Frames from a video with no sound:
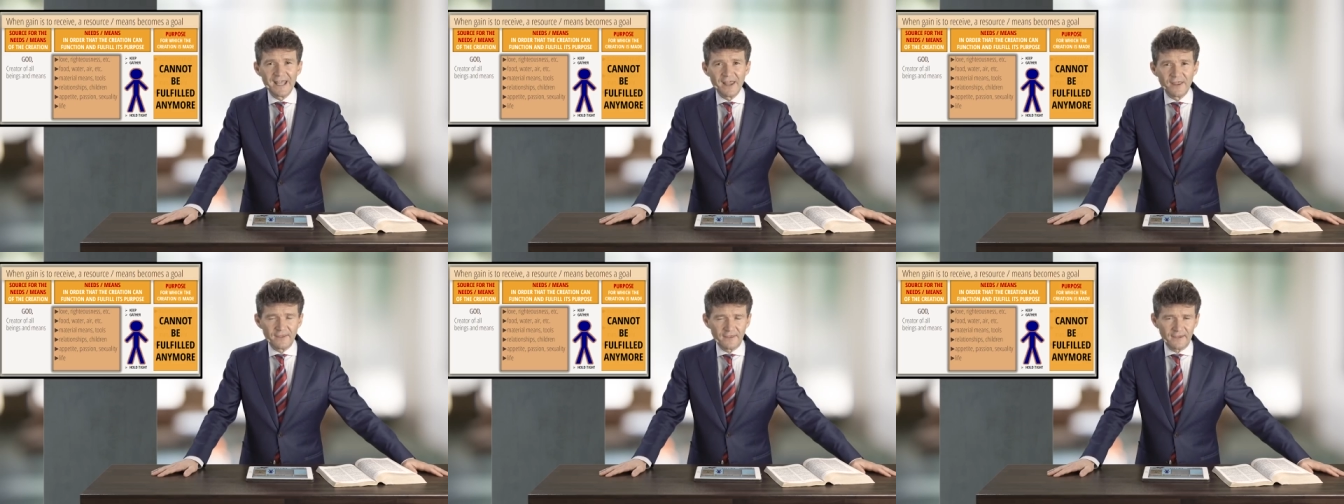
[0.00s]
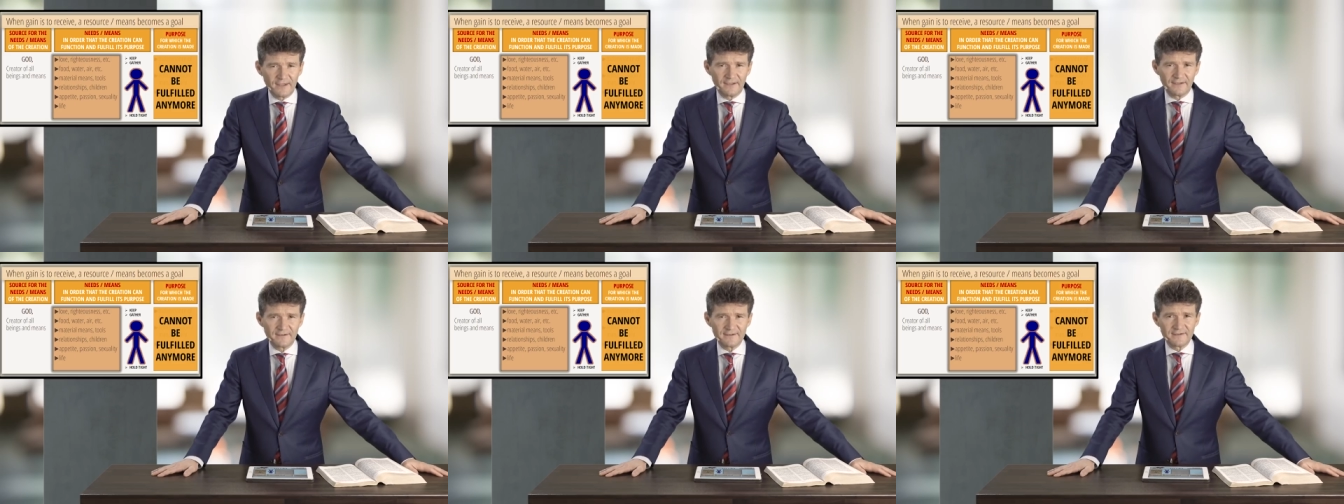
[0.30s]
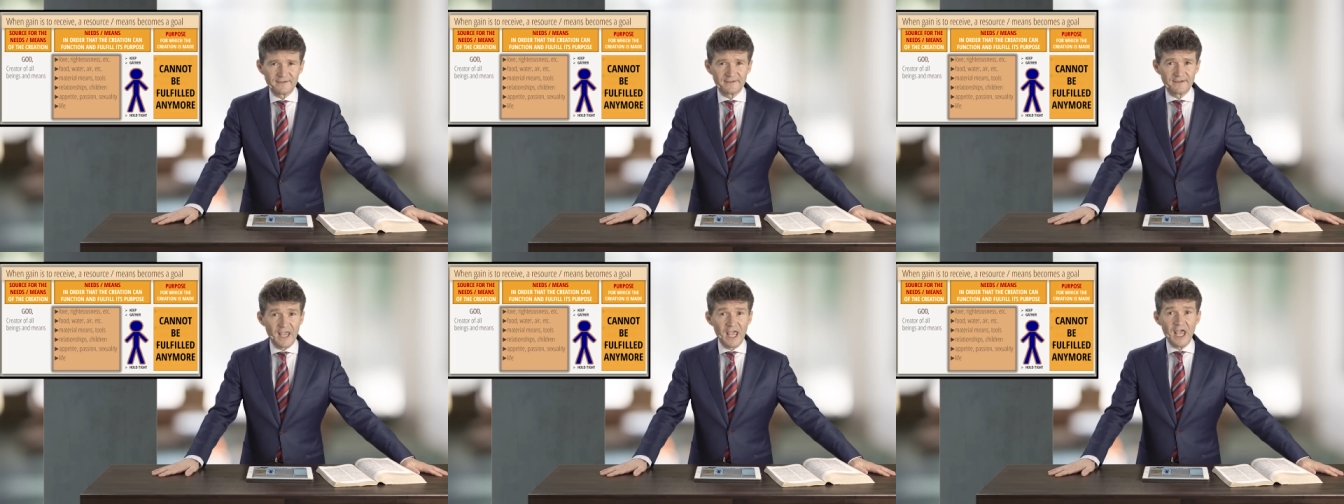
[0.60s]

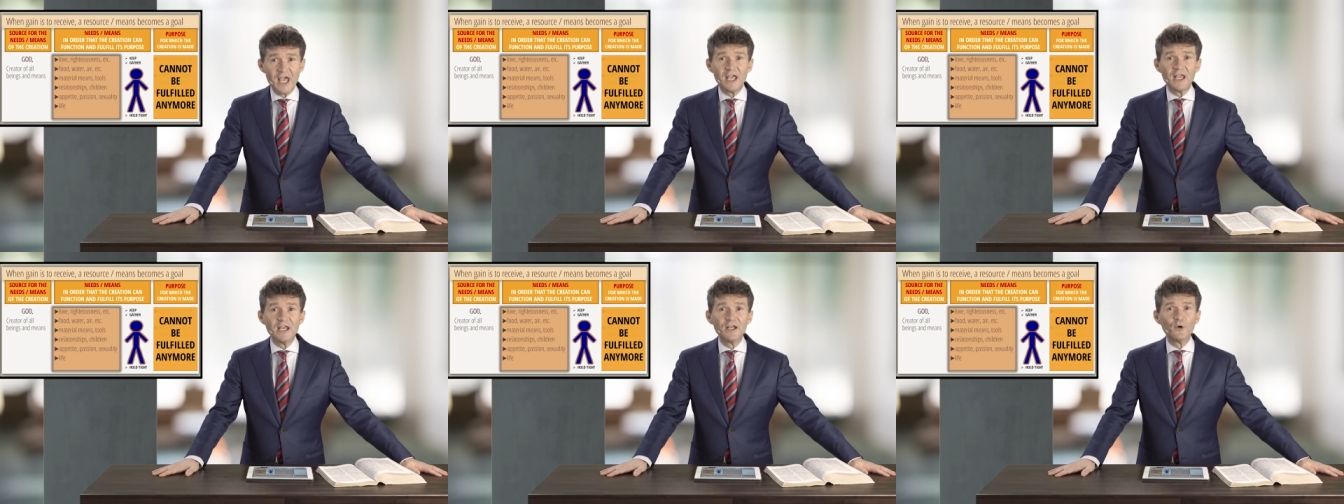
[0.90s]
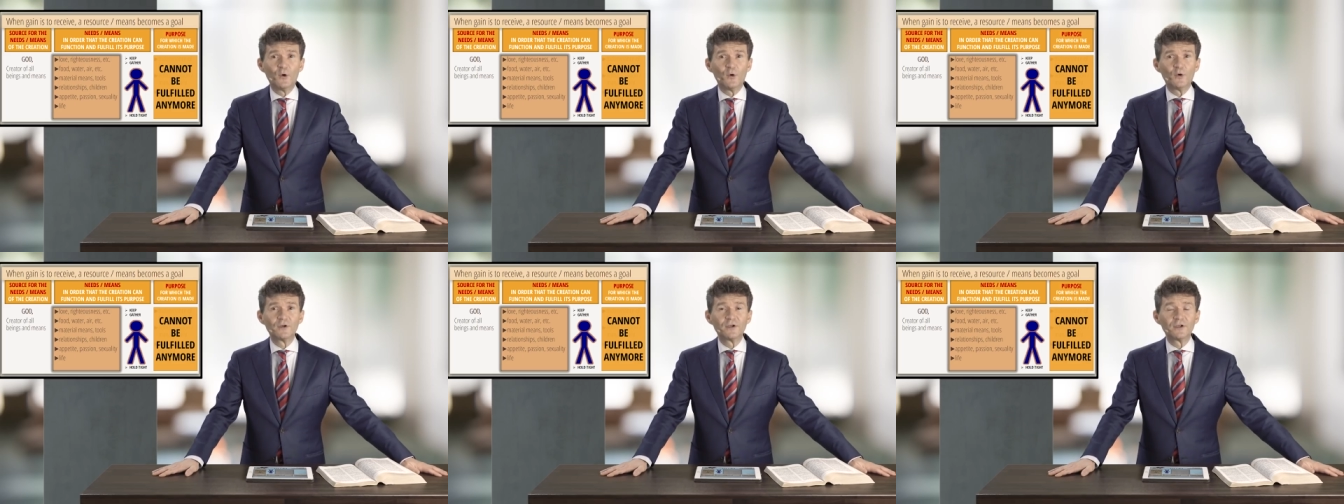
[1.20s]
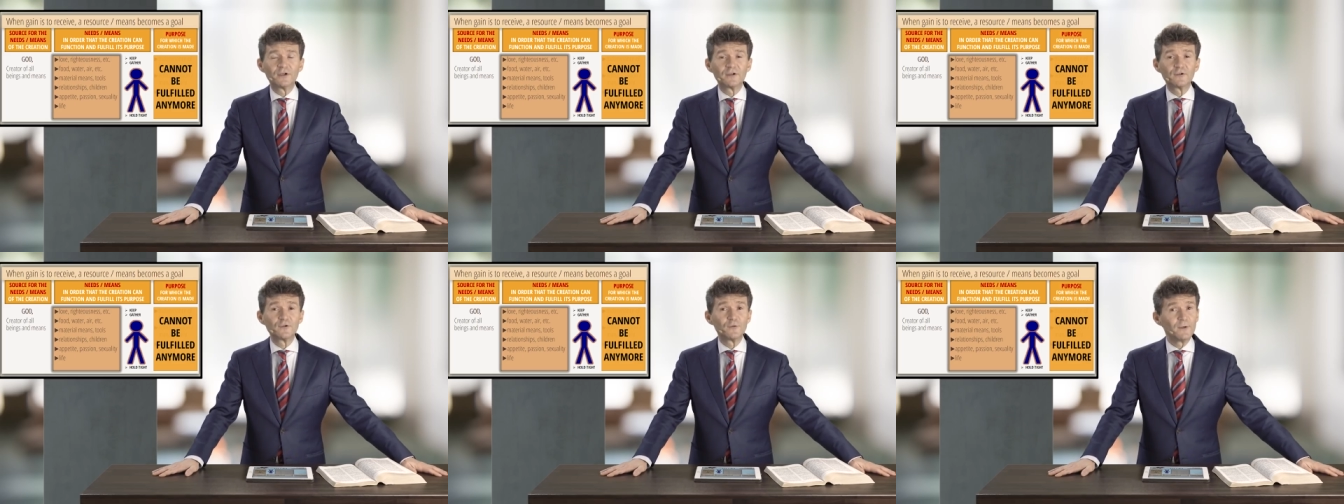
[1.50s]
things in
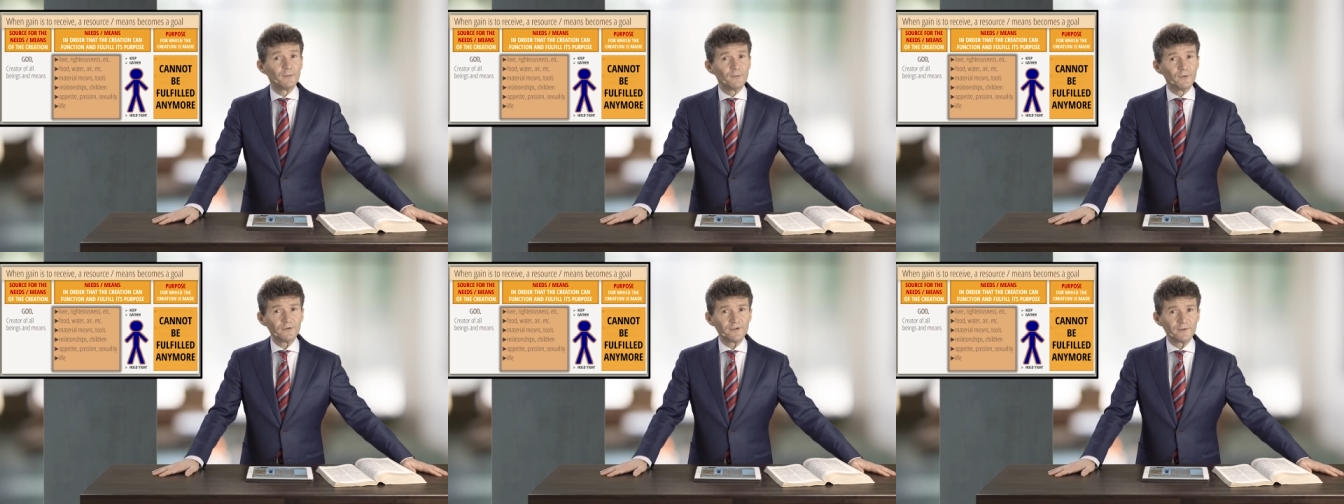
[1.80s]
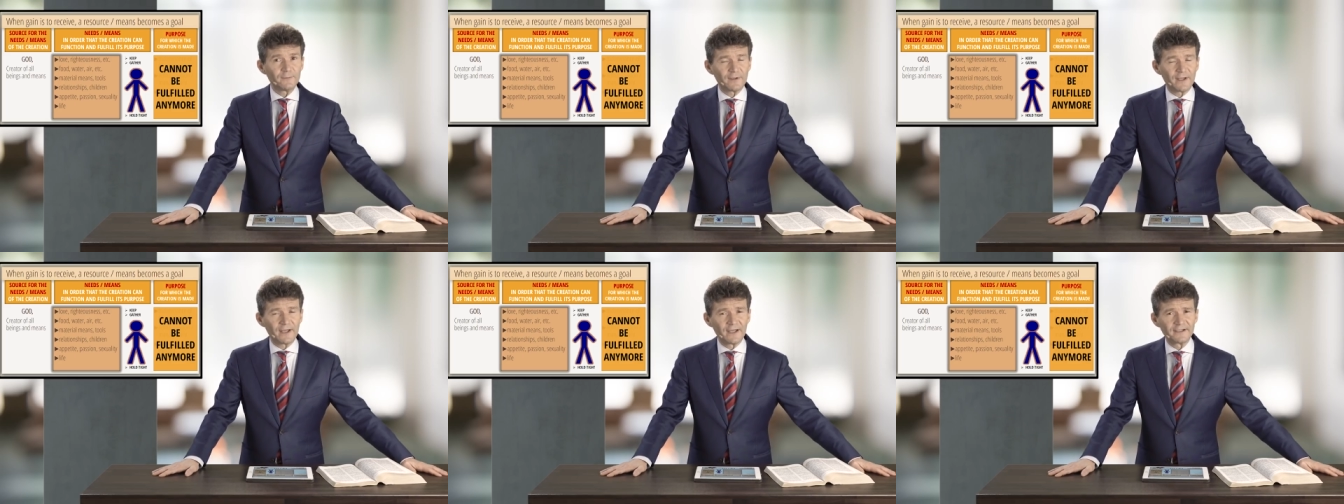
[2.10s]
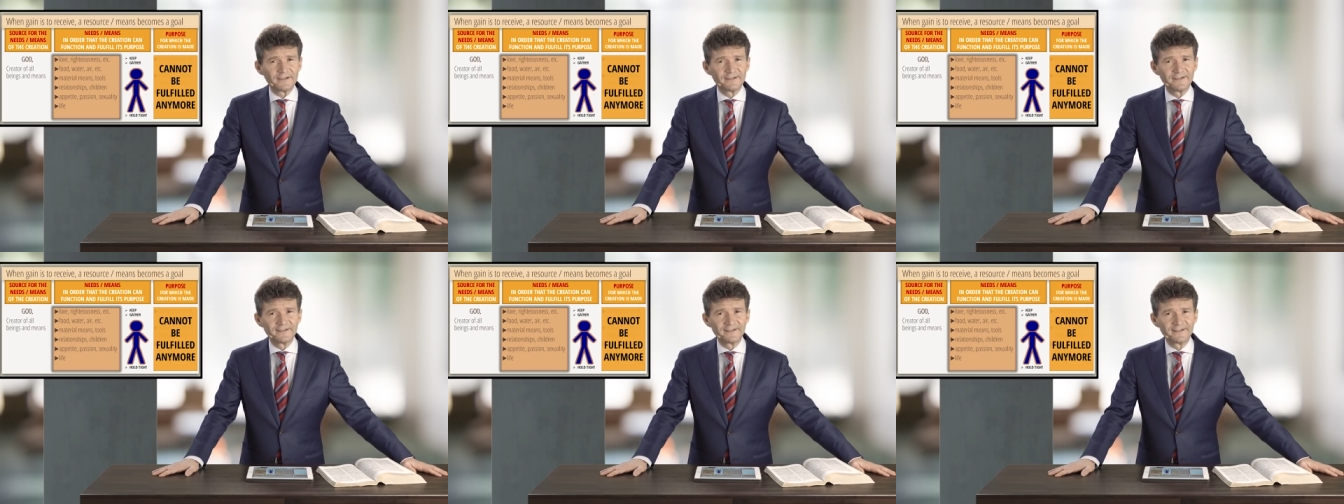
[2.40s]
order to be multiplied.